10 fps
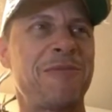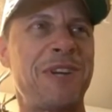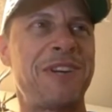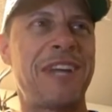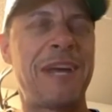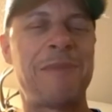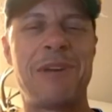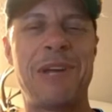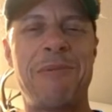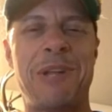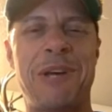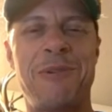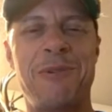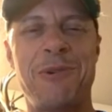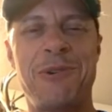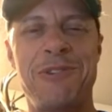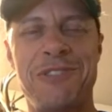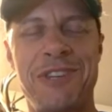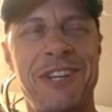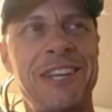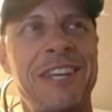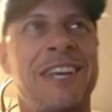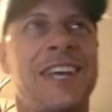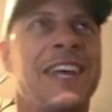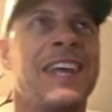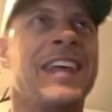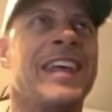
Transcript: and we named it Able Outdoors. And